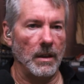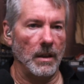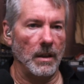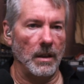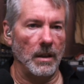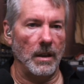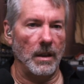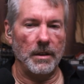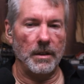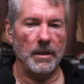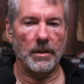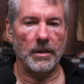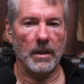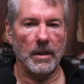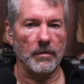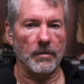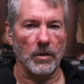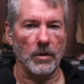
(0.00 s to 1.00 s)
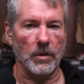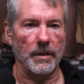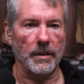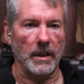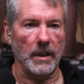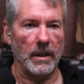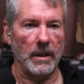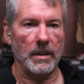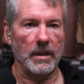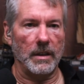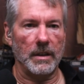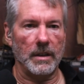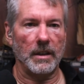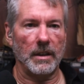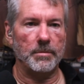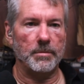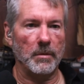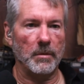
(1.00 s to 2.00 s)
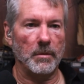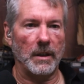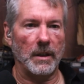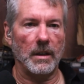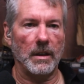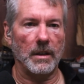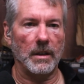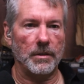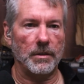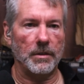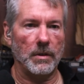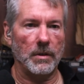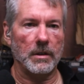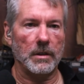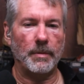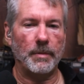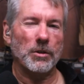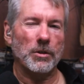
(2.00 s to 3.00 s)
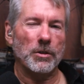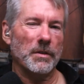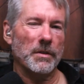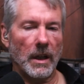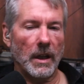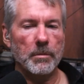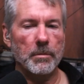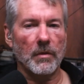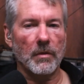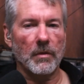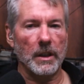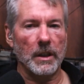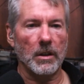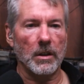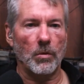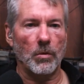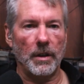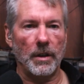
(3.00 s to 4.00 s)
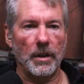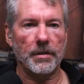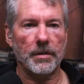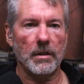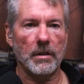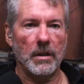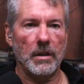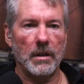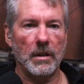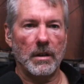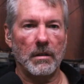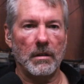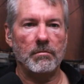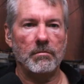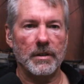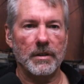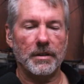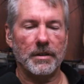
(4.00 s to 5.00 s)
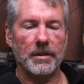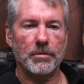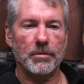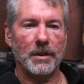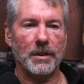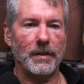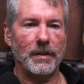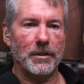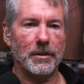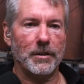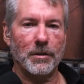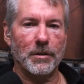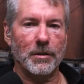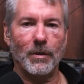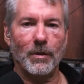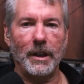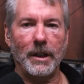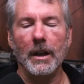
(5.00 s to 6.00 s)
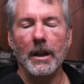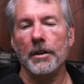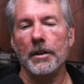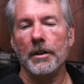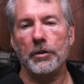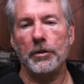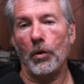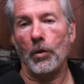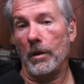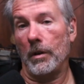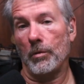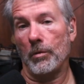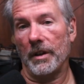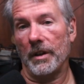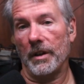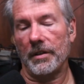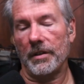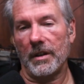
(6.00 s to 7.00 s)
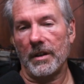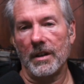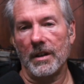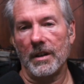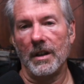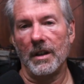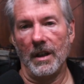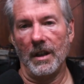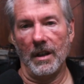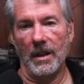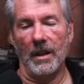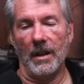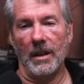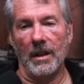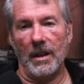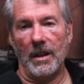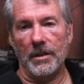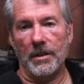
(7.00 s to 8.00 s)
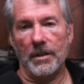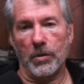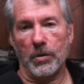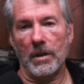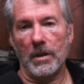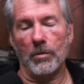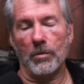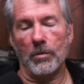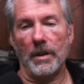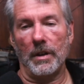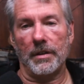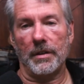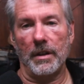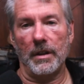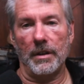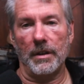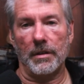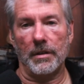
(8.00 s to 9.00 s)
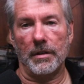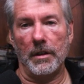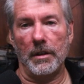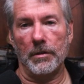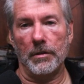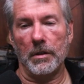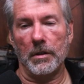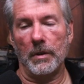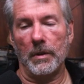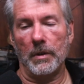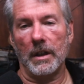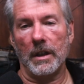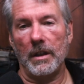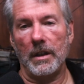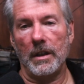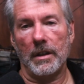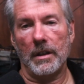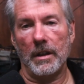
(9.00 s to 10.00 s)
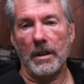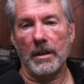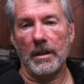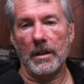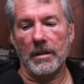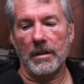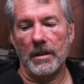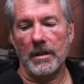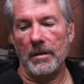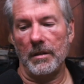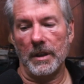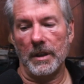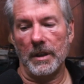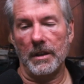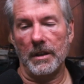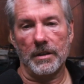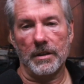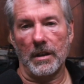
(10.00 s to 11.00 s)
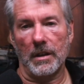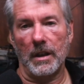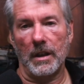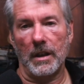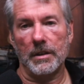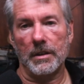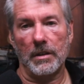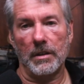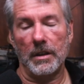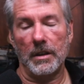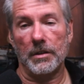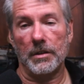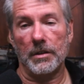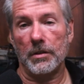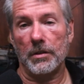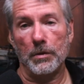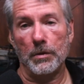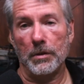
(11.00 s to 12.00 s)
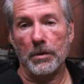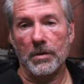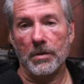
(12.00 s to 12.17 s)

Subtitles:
And you can't avoid that. And that takes me to a special type of legal risk. This is risk factor 20, tort risk. And tort risk is you're doing anything that anybody doesn't like, so they just sue you.